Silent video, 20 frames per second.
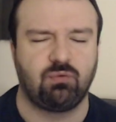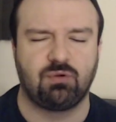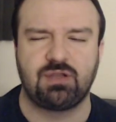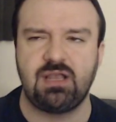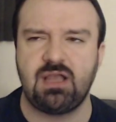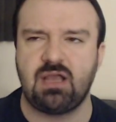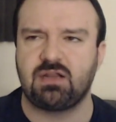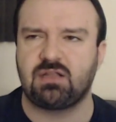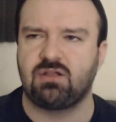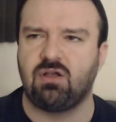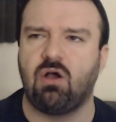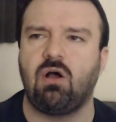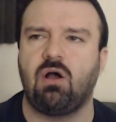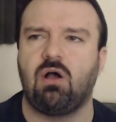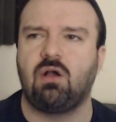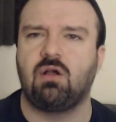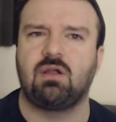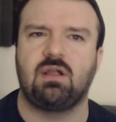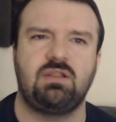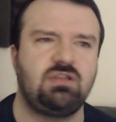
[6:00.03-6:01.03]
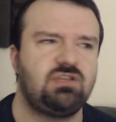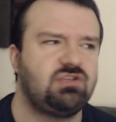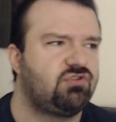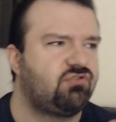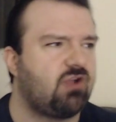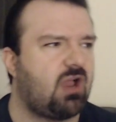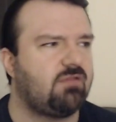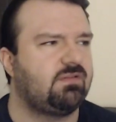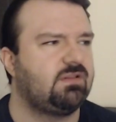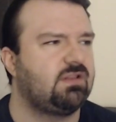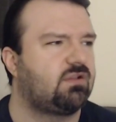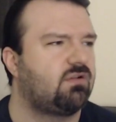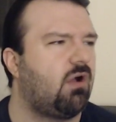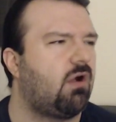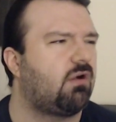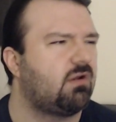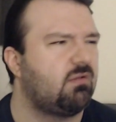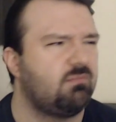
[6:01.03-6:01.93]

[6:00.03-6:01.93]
working on a car and then he's driving the car.